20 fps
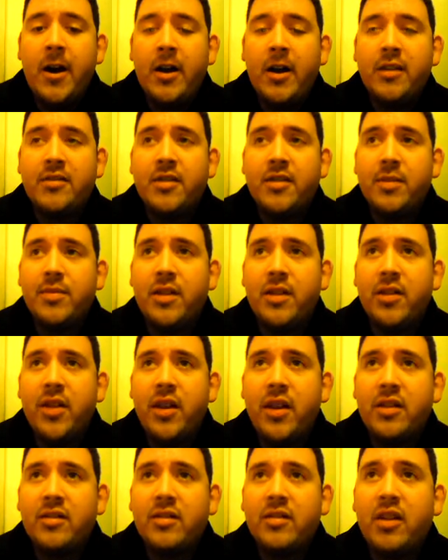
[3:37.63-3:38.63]
is something
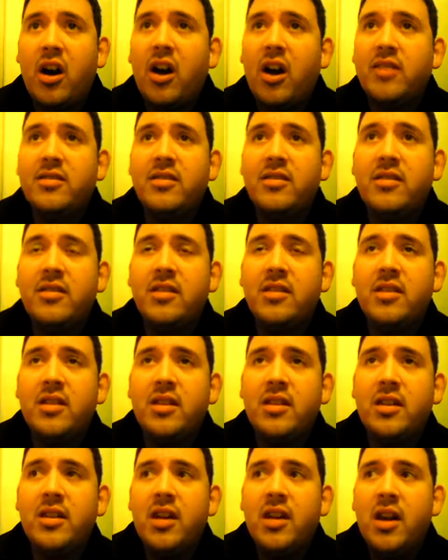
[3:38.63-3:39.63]
that is
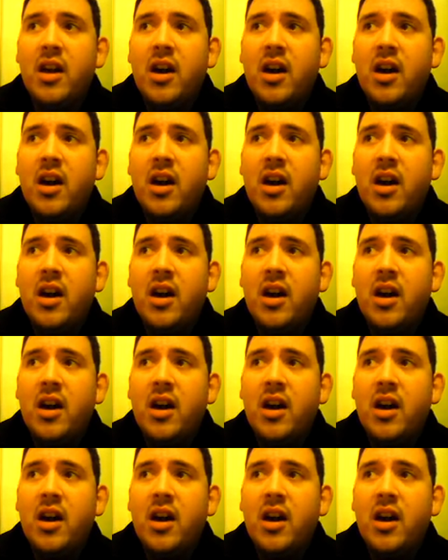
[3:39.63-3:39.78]
constantly